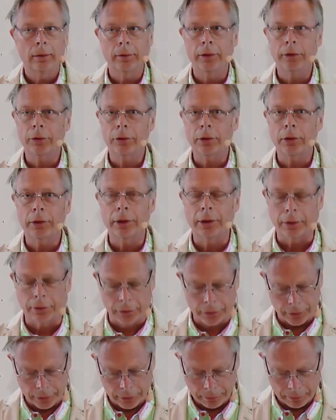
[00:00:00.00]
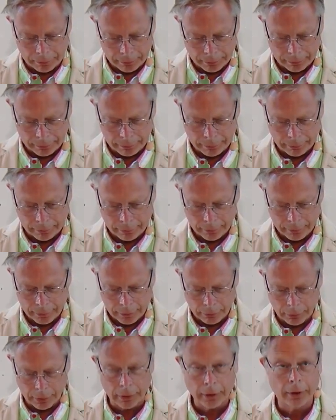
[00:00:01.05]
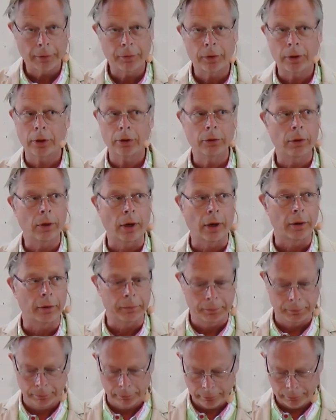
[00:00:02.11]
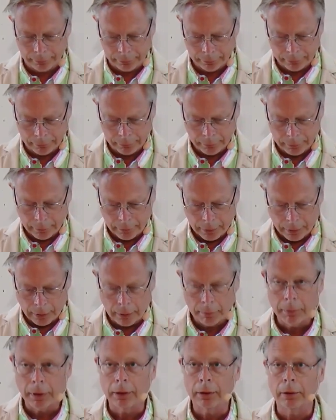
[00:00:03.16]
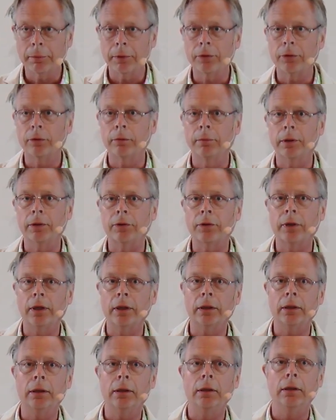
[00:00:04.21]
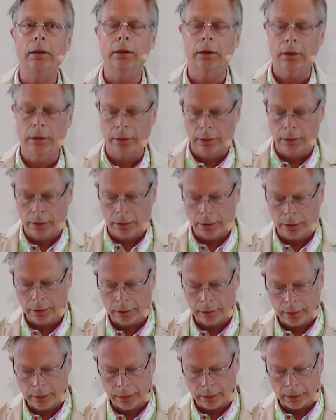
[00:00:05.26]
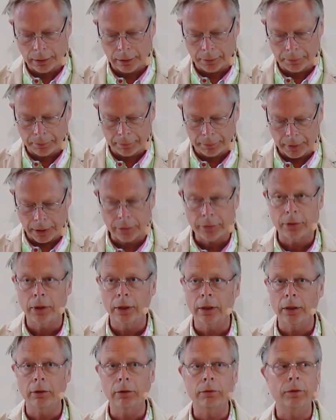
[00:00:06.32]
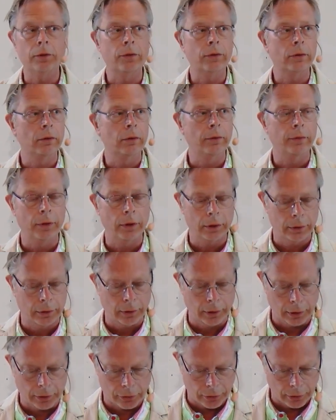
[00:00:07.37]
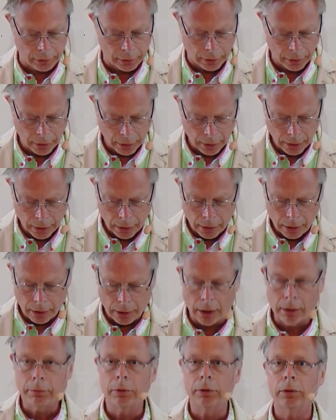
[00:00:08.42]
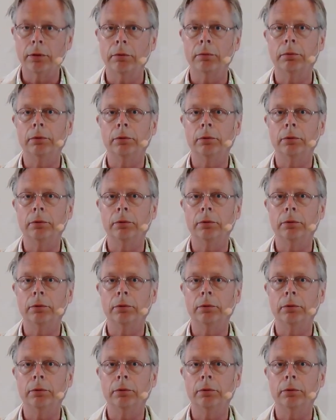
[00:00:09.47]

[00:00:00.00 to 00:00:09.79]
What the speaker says: Dear audience, wherever you are, my name is Thomas Tegel, and as the head of the School of Architecture, I would